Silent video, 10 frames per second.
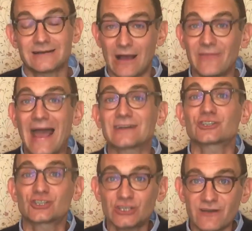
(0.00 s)
Now, that
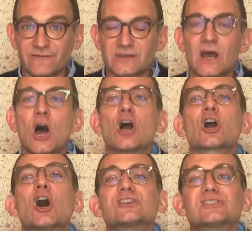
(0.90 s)
shift
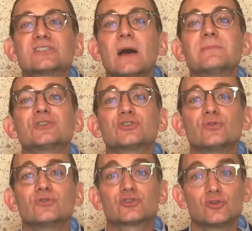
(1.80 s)
caused some students